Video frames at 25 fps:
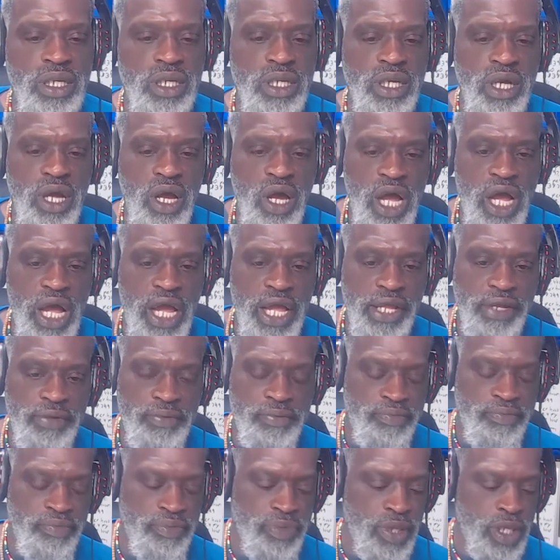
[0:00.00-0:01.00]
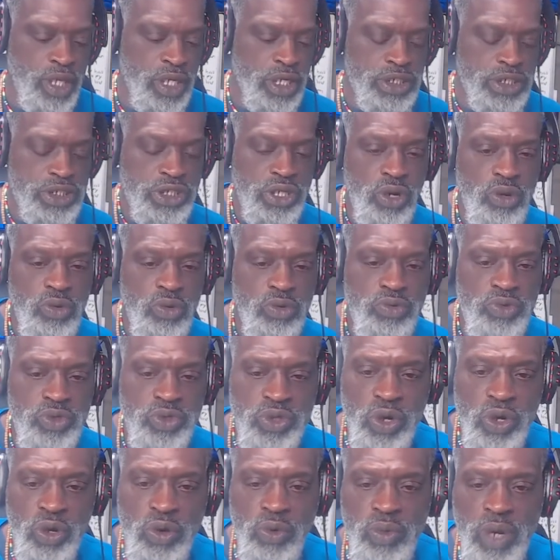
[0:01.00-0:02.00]
All right. So, you
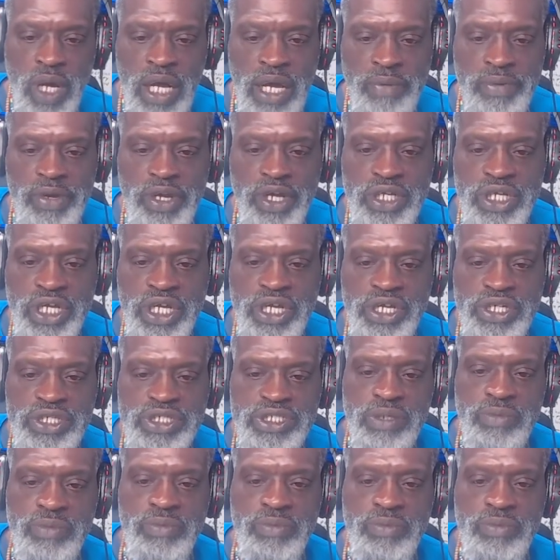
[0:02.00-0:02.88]
know, um, here, here's some of the